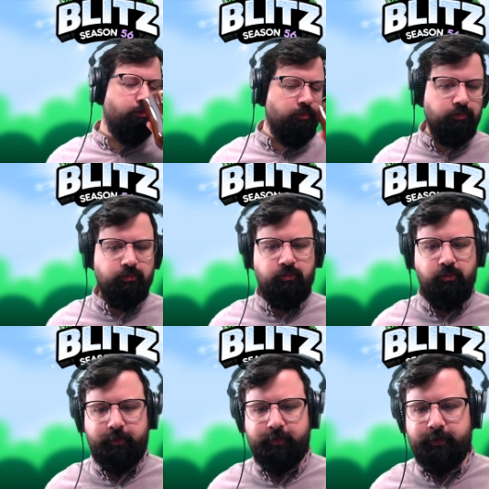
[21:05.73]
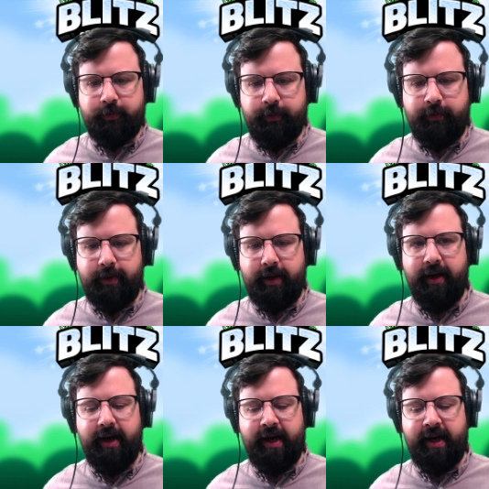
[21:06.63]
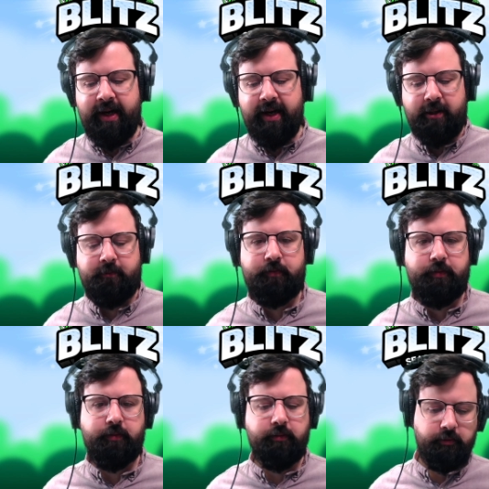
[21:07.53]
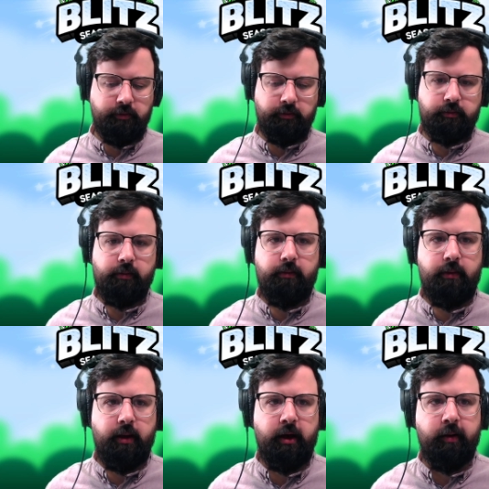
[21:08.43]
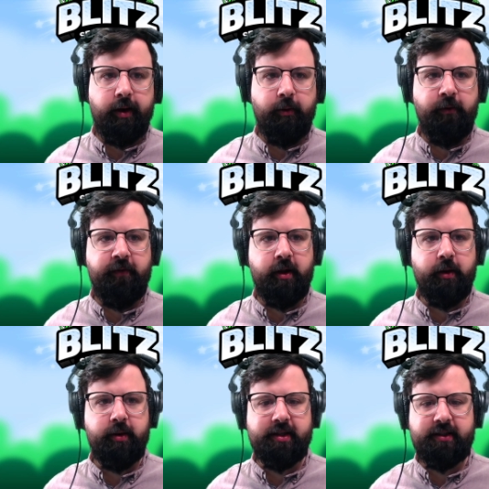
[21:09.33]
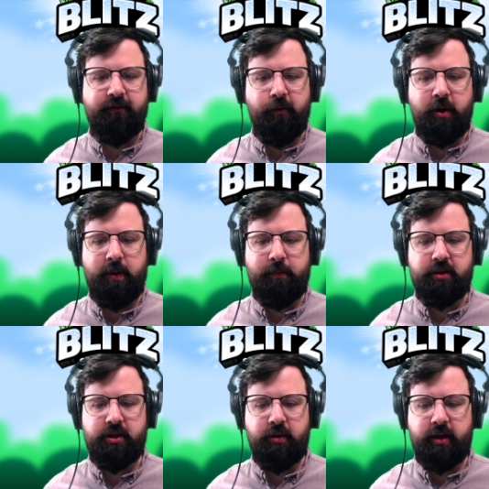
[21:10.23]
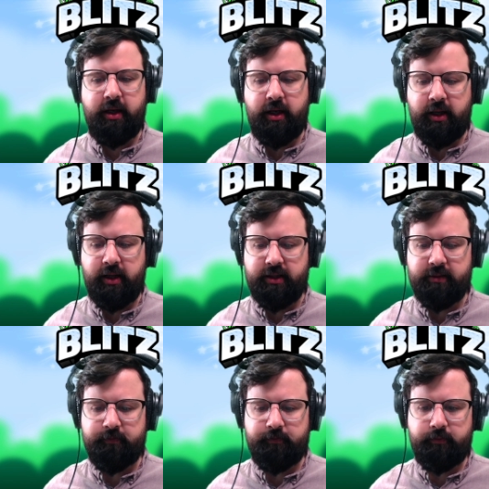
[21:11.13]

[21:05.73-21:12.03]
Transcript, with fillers: Hmm. Ah. Uh, Alright, we'll follow Risk. More people joining in on this.